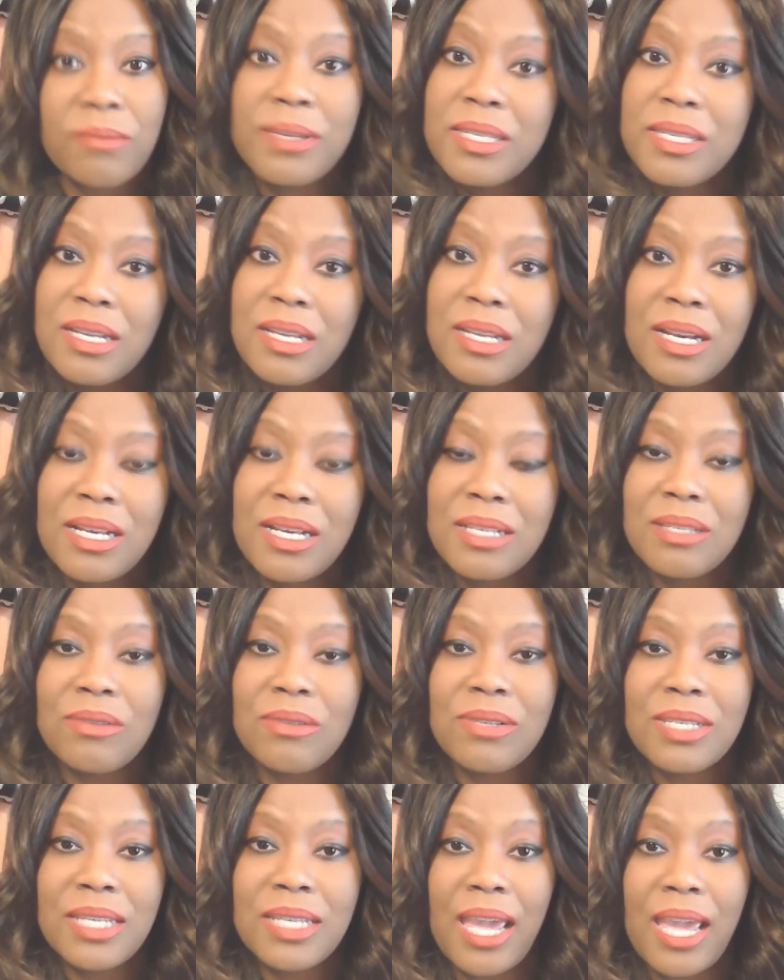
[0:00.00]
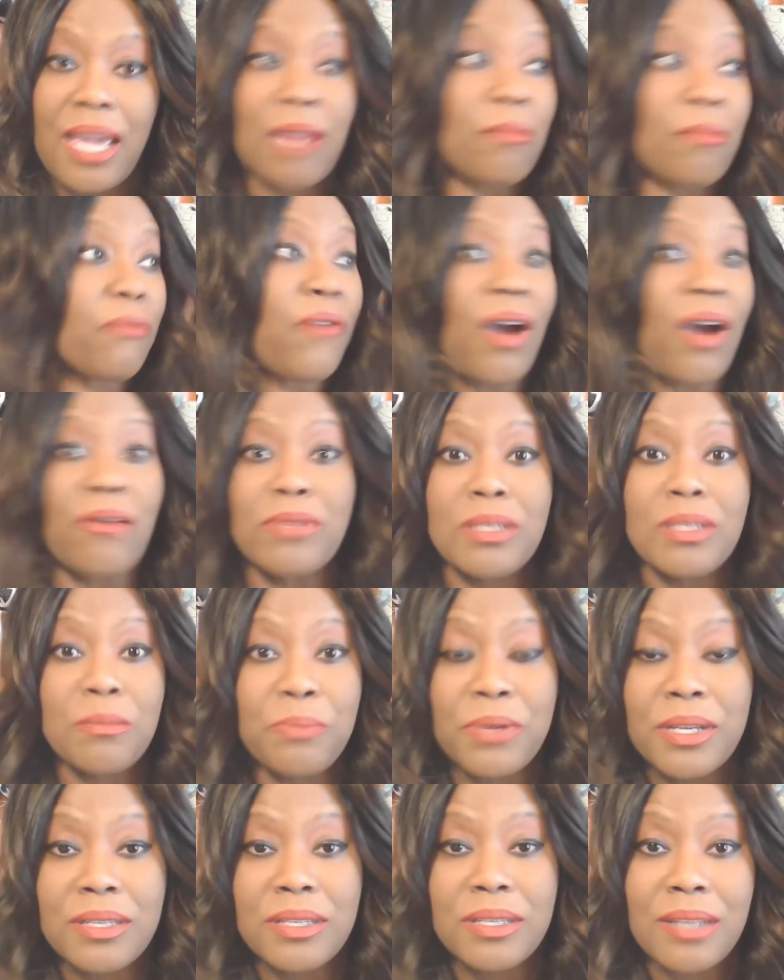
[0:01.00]
It's a hustle. It's a game. If I was in
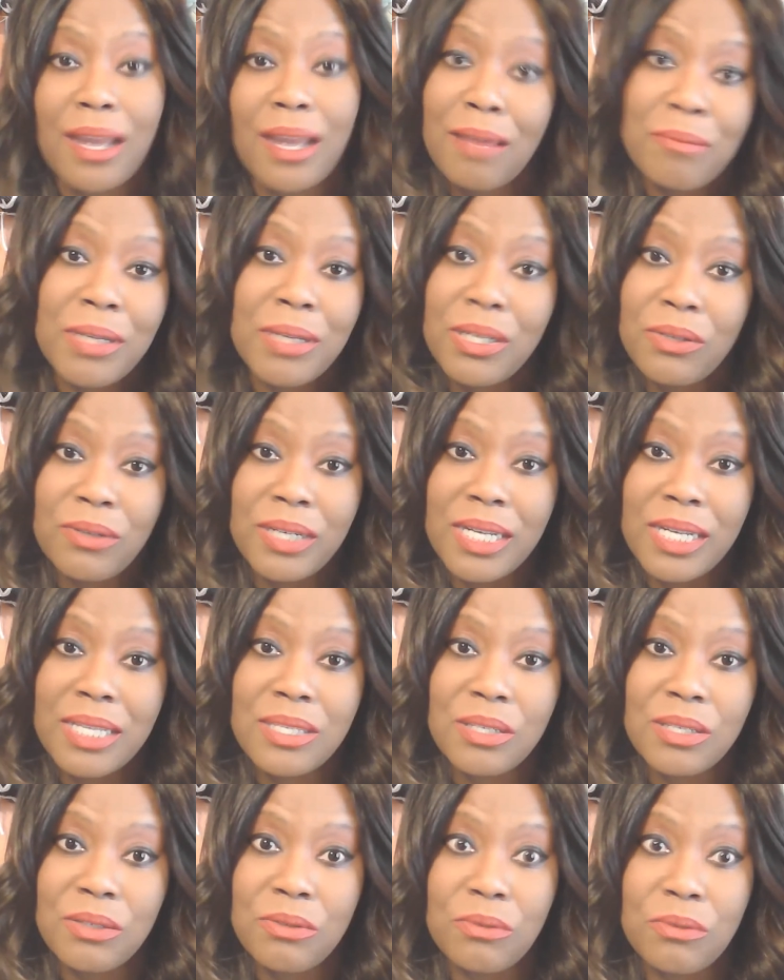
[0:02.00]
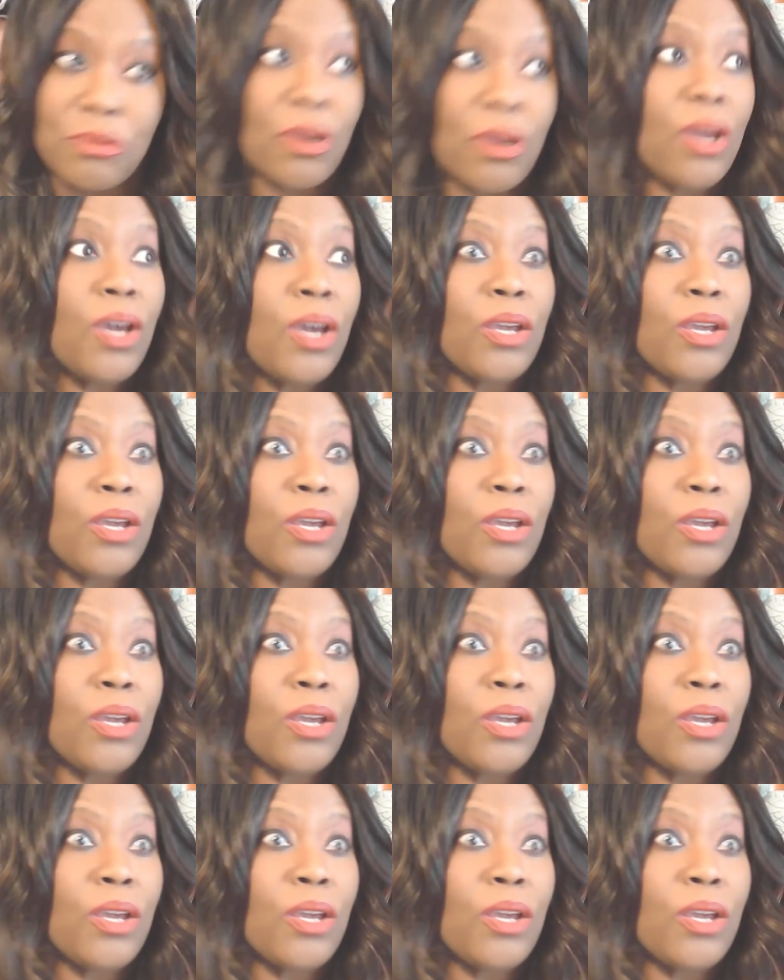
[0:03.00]
prison, I'd be doing that too.